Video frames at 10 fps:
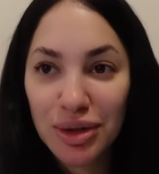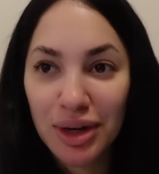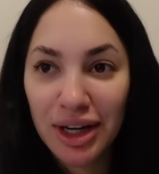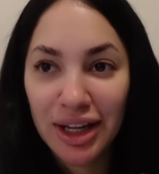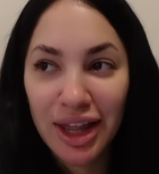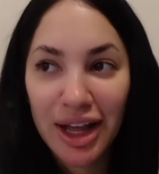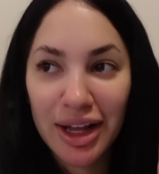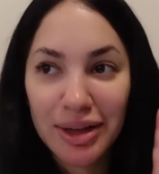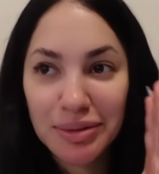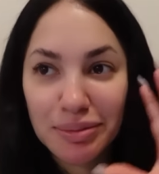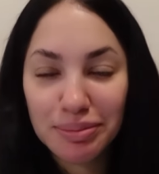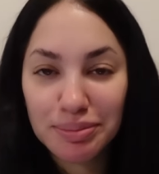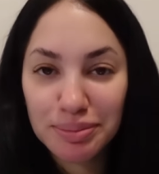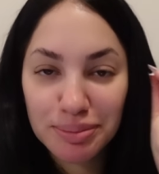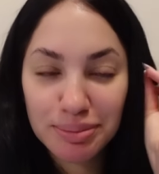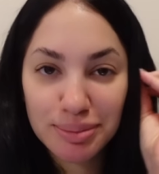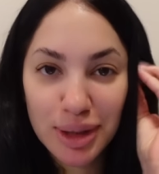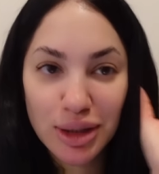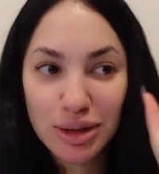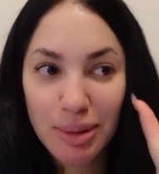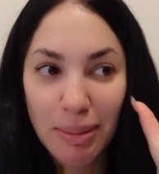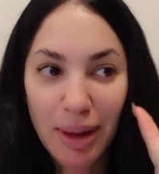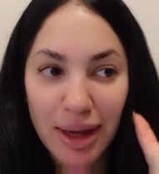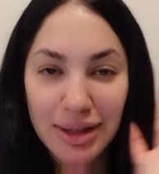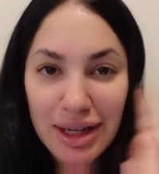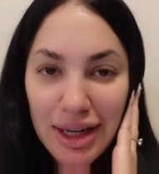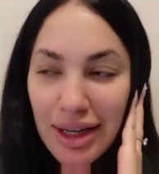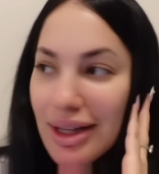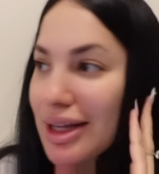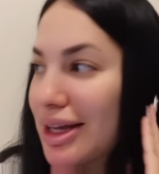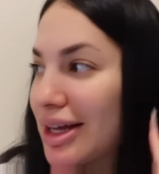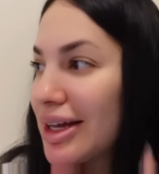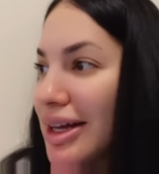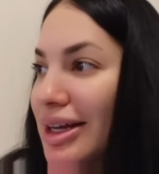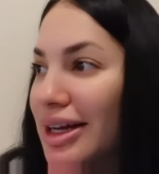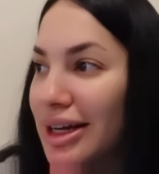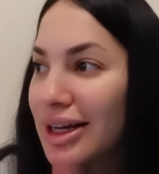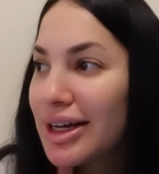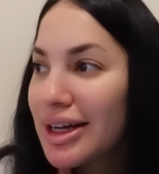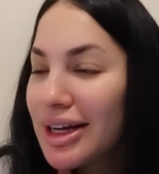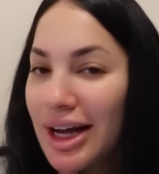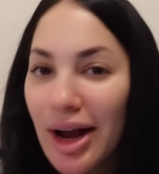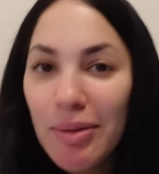already. That blows my mind. Like, I